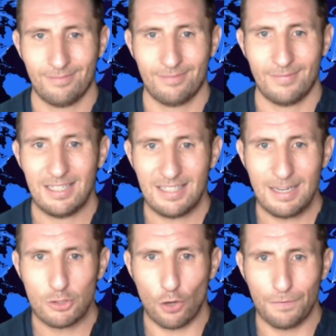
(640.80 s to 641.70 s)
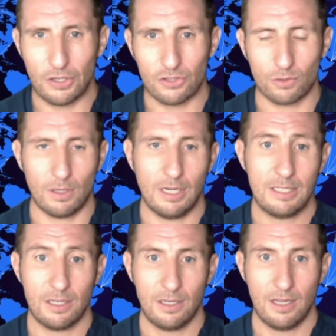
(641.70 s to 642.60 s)
It seems obvious, right?
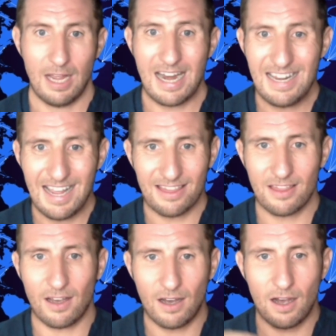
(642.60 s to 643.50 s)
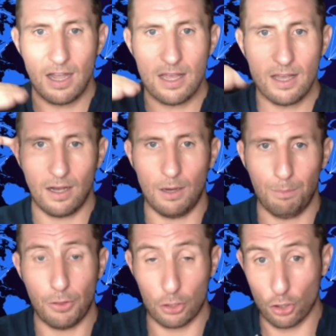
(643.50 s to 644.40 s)
And yet, the higher
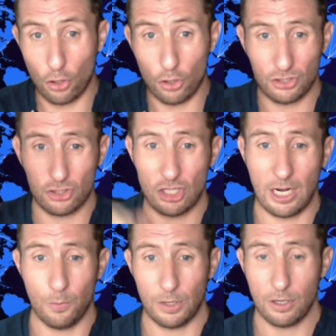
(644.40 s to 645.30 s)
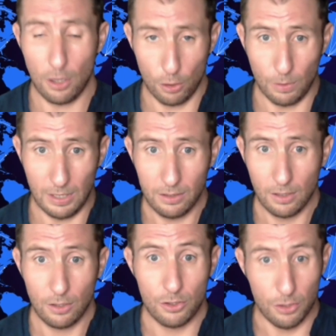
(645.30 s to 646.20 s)
up the cost chain we go, and
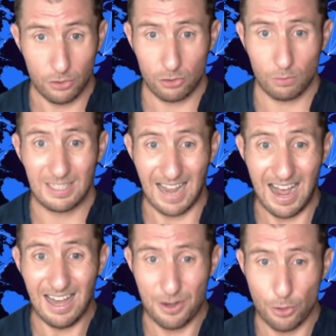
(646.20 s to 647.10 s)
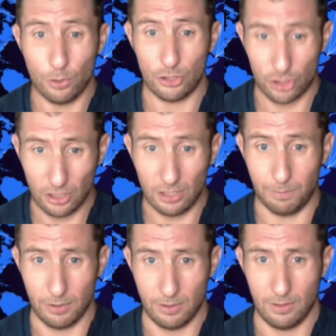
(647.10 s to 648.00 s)
nurseries are not cheap,
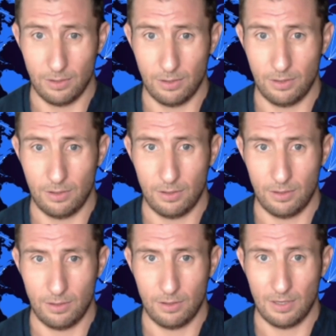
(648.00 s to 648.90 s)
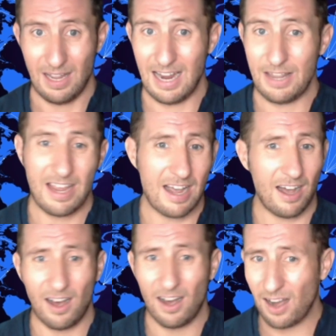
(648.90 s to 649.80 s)
and they are
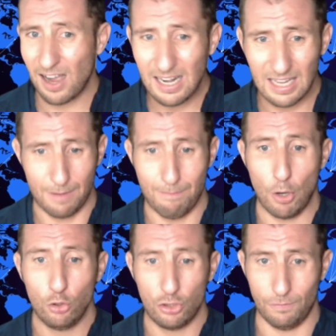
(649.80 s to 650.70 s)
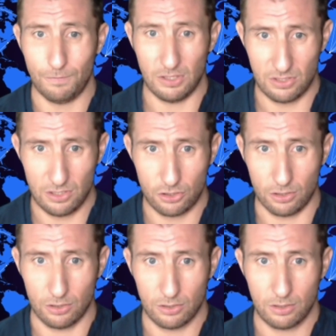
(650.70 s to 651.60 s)
highly emotive
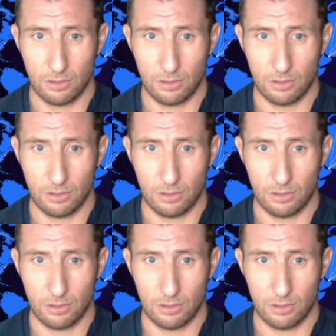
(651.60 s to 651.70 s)
decisions,